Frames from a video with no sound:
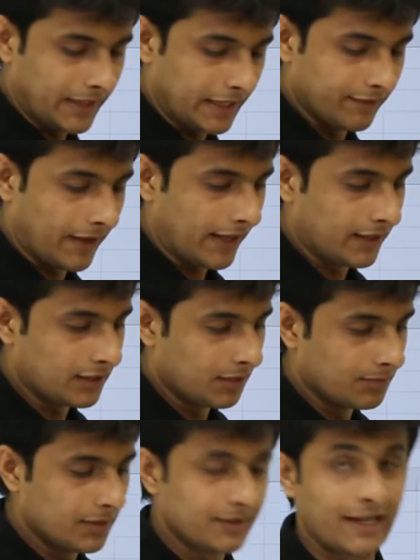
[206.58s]
invalid
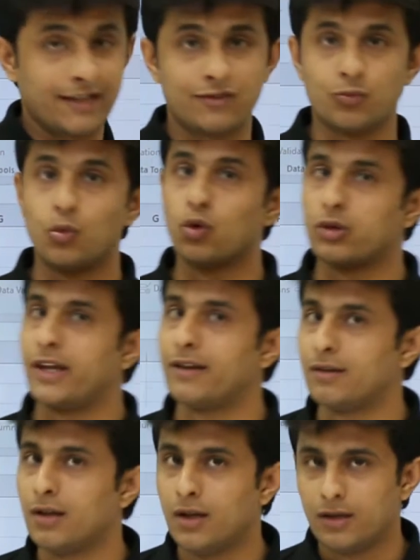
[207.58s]
number that is more
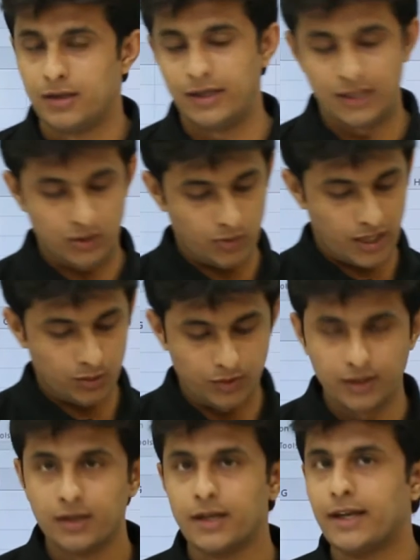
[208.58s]
than the required
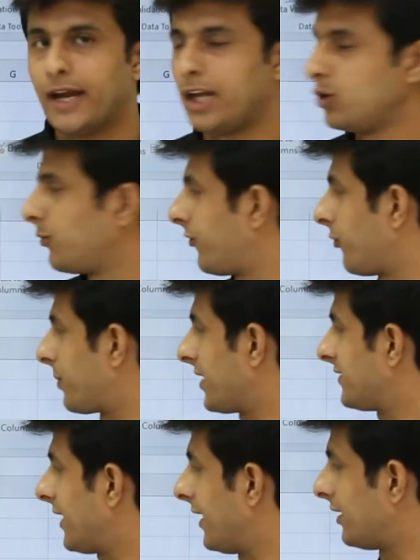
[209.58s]
one and if you
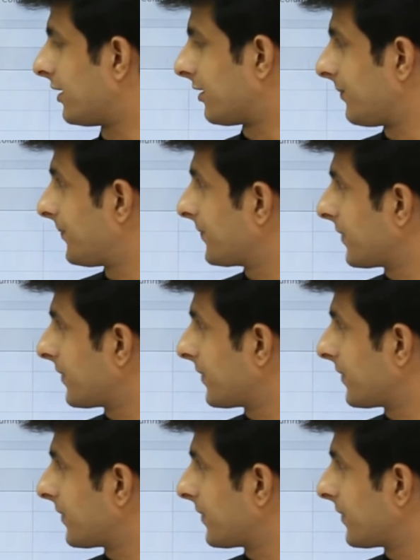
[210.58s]
press enter,